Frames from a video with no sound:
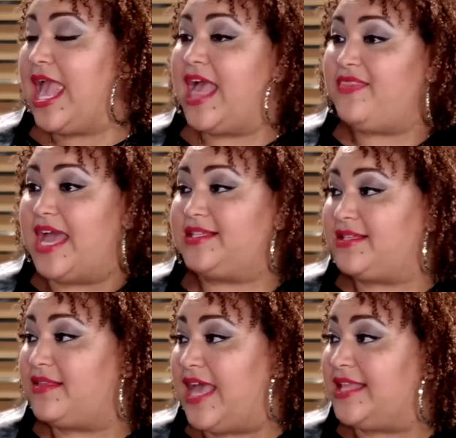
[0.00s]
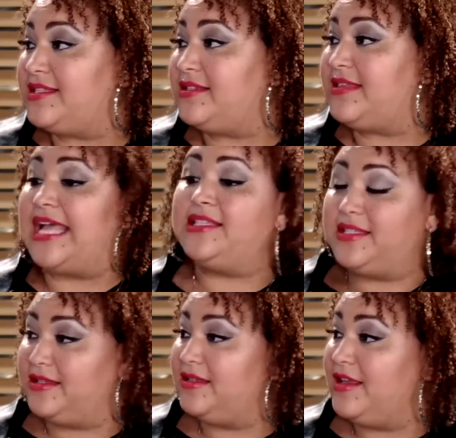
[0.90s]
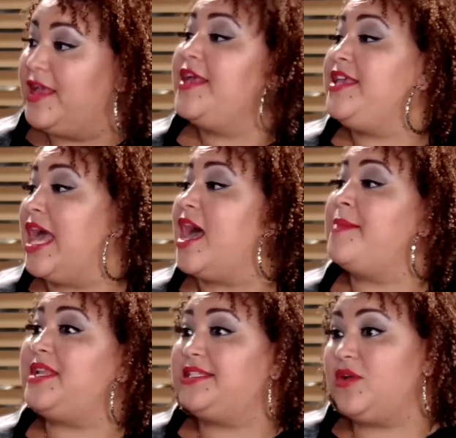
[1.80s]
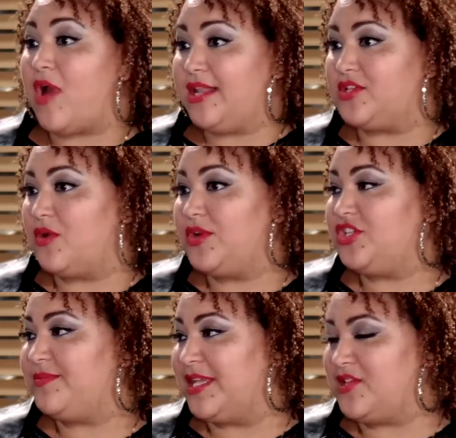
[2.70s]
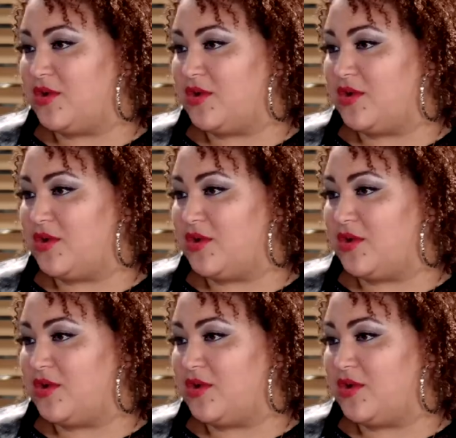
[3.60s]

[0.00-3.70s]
and that's that's oh, that's. Oh, you're gonna sing. Write yeah, a song. I'm gonna sing. Write a song, which okay. is my song